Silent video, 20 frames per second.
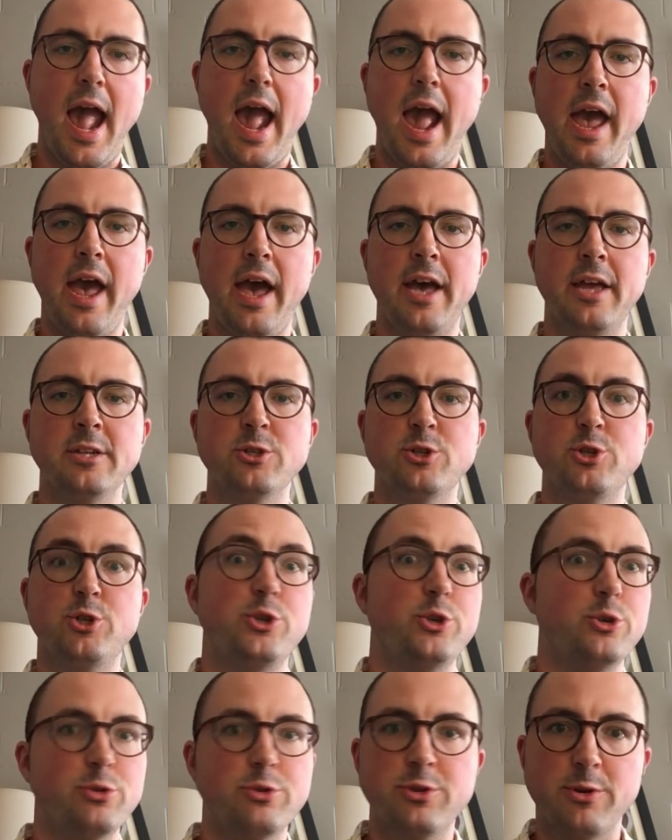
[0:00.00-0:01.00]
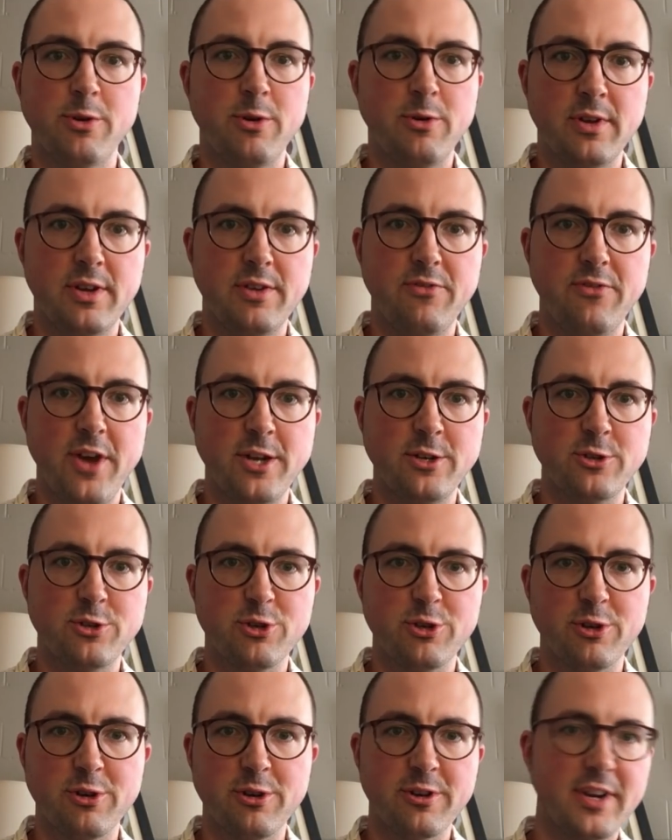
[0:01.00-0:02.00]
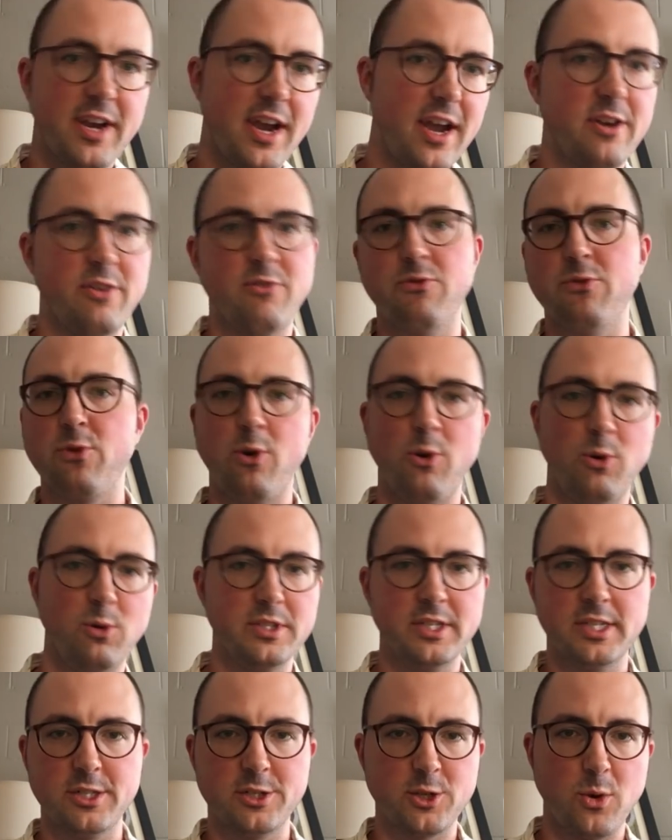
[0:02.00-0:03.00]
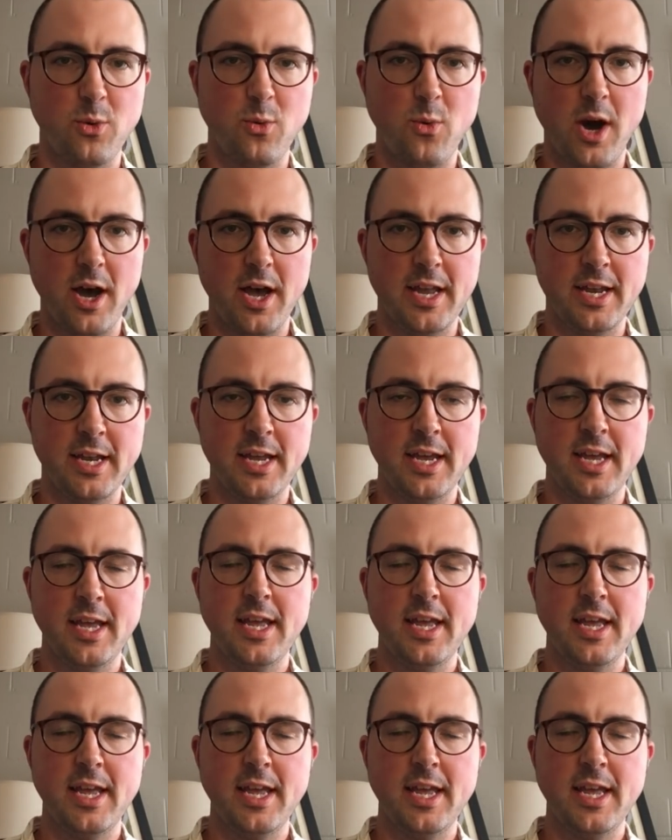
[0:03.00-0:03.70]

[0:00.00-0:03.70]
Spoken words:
and choose your own adventure kind of rolled into one.